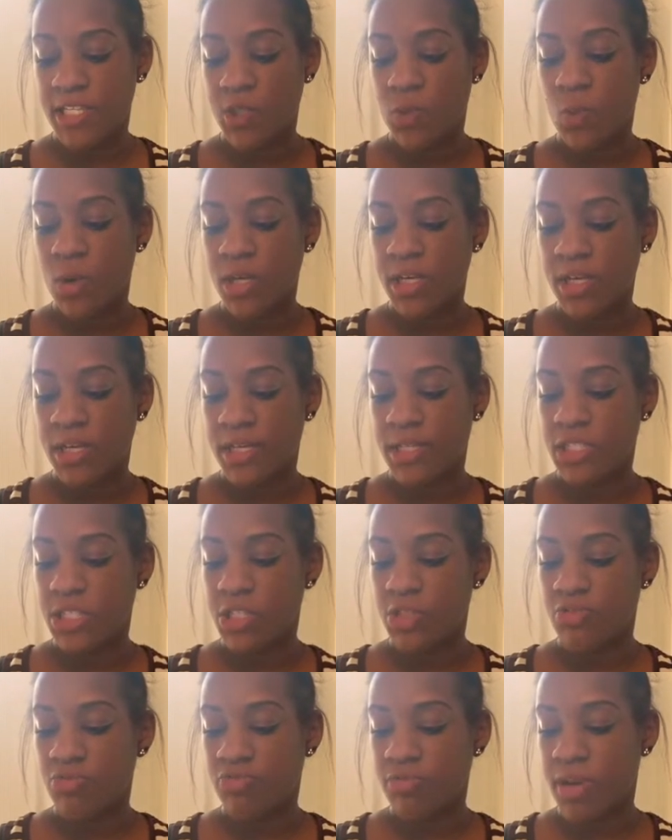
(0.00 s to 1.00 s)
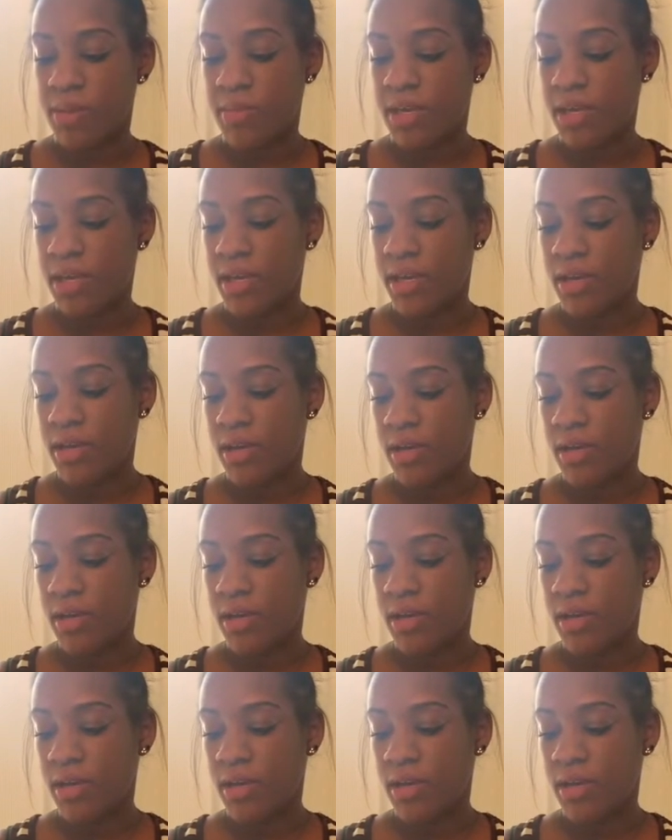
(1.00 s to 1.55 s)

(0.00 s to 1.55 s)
20-inch Remy.